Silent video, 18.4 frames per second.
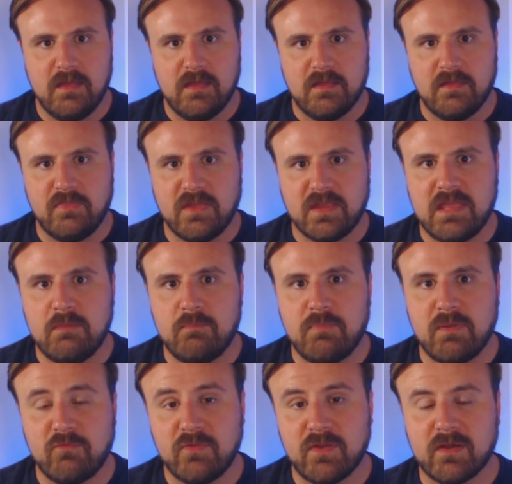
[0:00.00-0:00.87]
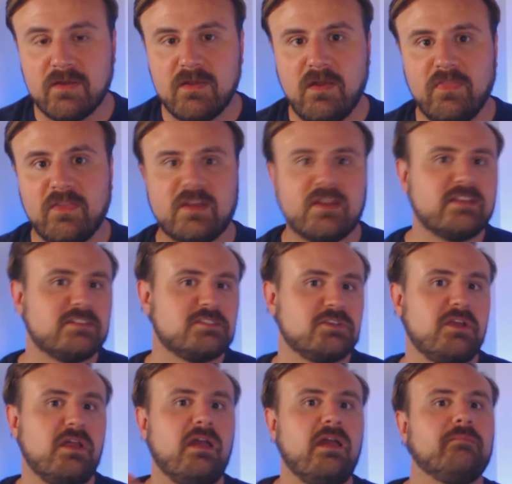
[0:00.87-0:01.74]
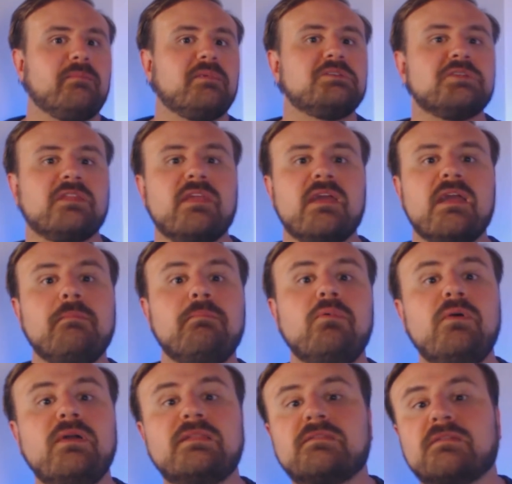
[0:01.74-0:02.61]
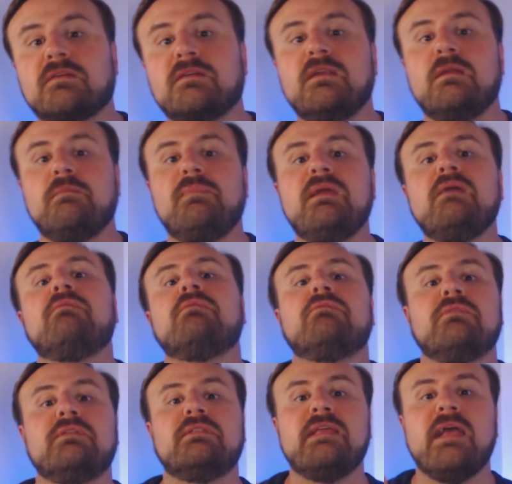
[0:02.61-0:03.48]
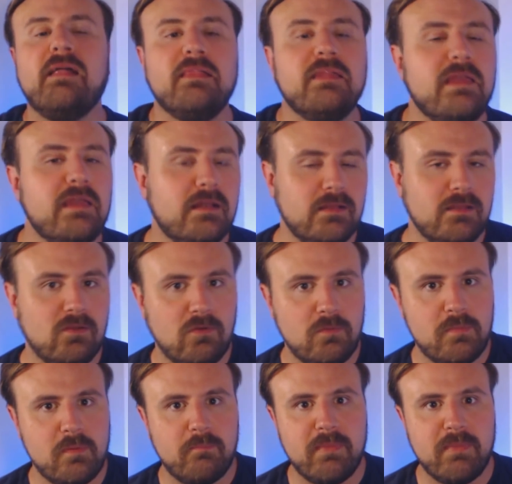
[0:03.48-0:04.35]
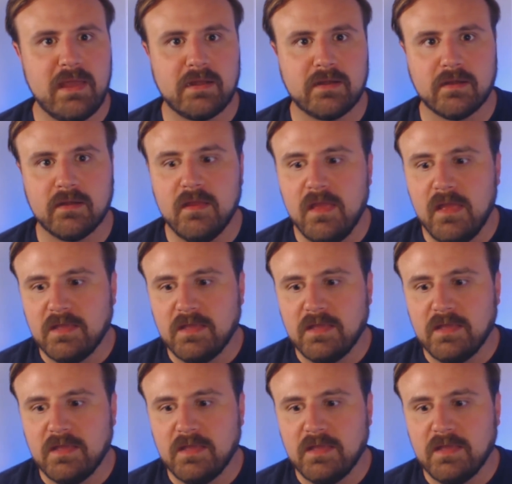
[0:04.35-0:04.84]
If you don't have any of those options, then the last thing that I want to show you guys is just a double close